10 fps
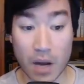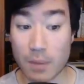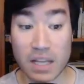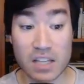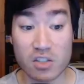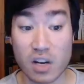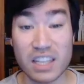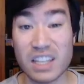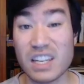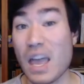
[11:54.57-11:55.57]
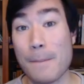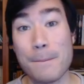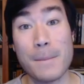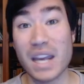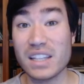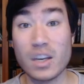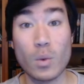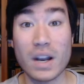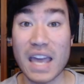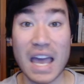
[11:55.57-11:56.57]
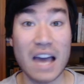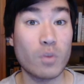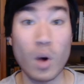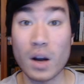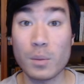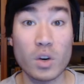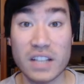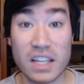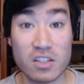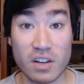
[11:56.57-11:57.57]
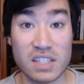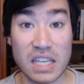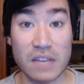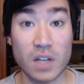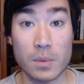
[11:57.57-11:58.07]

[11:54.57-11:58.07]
I'm Death Striking mainly when I have 1 more Death Strike saved up.